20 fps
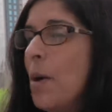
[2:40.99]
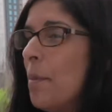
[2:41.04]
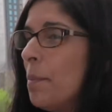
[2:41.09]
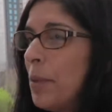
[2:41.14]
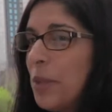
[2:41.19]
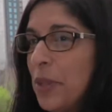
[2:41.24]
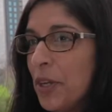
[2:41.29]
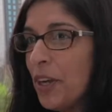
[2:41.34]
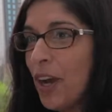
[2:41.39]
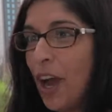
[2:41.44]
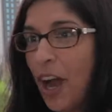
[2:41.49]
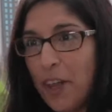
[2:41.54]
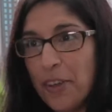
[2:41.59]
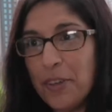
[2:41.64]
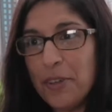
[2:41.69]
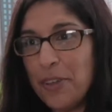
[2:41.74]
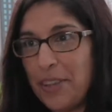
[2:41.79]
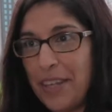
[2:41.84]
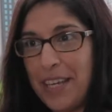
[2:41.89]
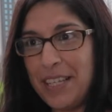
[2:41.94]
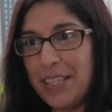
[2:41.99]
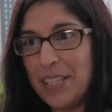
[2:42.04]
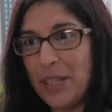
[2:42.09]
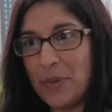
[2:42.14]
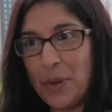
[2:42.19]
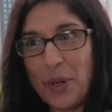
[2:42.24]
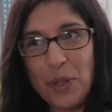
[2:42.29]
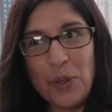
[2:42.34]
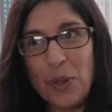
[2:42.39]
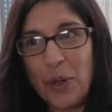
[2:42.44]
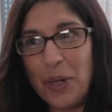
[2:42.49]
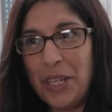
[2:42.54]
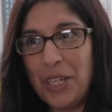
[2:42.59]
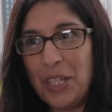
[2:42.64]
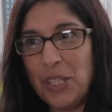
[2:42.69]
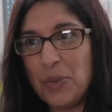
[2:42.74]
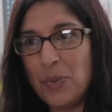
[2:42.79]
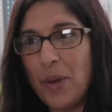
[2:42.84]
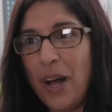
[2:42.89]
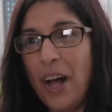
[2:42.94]
But there are other things that we're learning
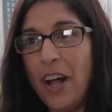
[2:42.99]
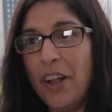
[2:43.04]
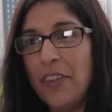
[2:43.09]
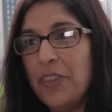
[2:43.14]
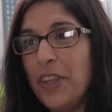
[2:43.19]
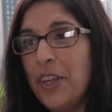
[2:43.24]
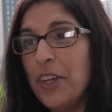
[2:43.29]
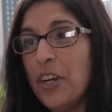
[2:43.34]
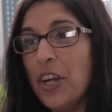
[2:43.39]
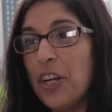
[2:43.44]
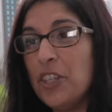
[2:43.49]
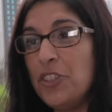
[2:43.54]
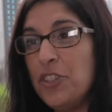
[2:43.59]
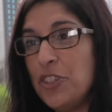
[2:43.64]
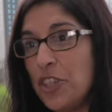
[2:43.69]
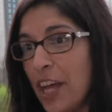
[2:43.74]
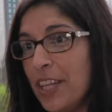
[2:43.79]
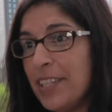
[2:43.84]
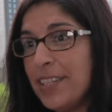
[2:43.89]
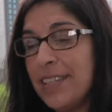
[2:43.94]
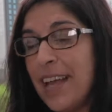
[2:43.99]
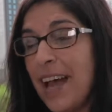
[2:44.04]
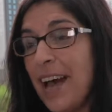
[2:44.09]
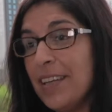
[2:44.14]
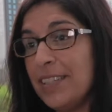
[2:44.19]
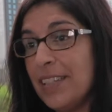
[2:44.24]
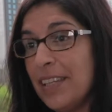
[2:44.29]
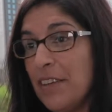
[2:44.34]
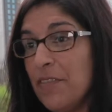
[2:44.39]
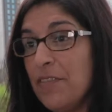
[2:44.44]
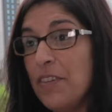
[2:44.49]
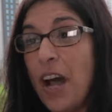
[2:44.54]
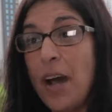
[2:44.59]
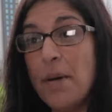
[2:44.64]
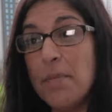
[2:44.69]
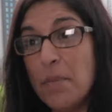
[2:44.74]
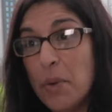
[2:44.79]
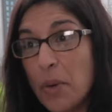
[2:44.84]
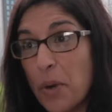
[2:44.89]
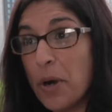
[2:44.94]
as well that are just as, if
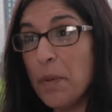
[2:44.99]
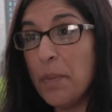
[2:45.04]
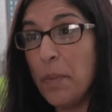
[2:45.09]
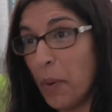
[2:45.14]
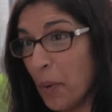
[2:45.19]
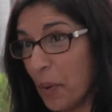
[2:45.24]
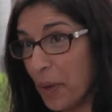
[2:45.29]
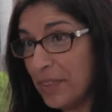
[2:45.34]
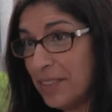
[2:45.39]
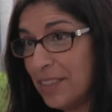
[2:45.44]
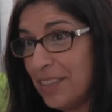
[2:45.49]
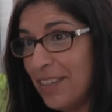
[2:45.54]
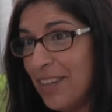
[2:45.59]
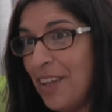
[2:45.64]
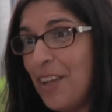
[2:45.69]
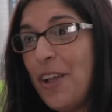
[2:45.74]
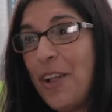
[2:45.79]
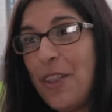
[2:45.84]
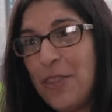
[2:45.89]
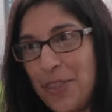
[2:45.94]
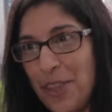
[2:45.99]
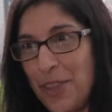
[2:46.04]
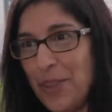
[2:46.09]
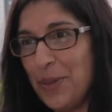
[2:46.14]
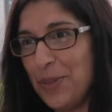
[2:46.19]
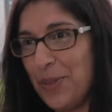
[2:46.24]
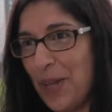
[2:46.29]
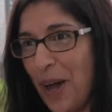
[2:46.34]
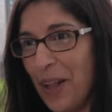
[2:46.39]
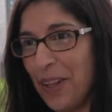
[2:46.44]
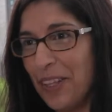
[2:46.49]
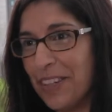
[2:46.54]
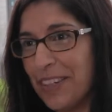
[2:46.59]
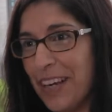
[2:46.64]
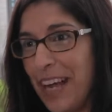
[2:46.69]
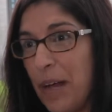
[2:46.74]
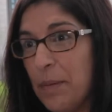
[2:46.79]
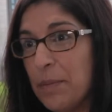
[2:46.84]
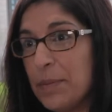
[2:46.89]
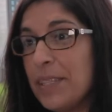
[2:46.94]
not more important than those
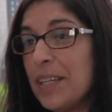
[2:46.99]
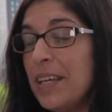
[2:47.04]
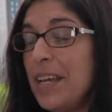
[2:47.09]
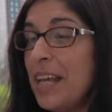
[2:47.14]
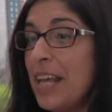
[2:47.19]
holograms.